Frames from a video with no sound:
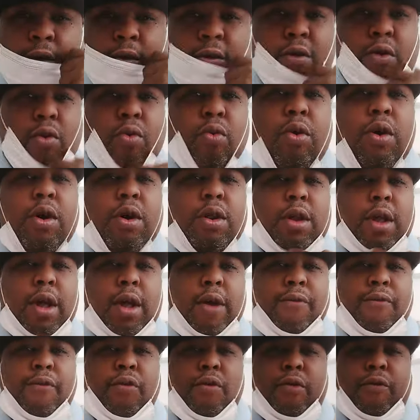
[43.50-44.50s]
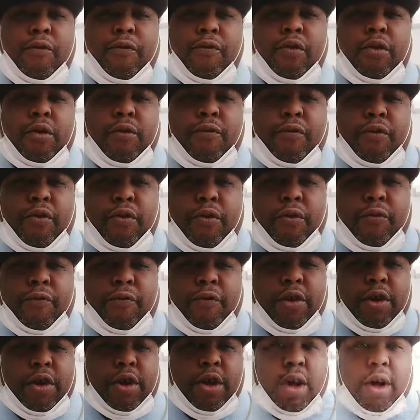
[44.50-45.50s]
doing her thing for for the for,
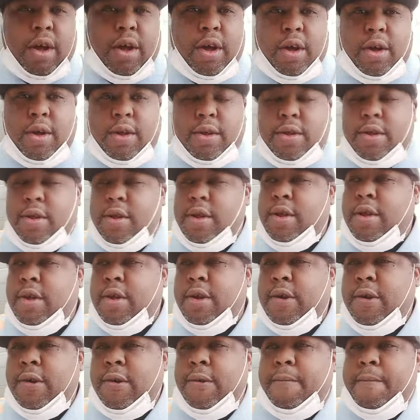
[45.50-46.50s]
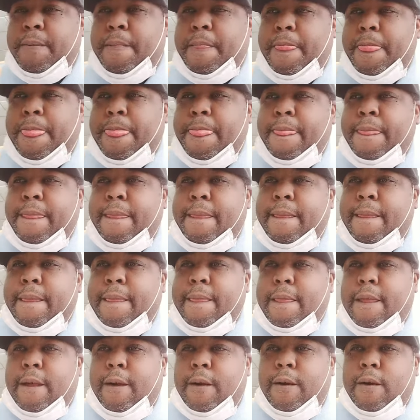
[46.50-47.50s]
for years.
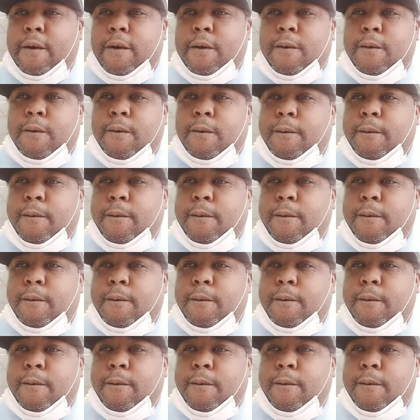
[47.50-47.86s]
You know.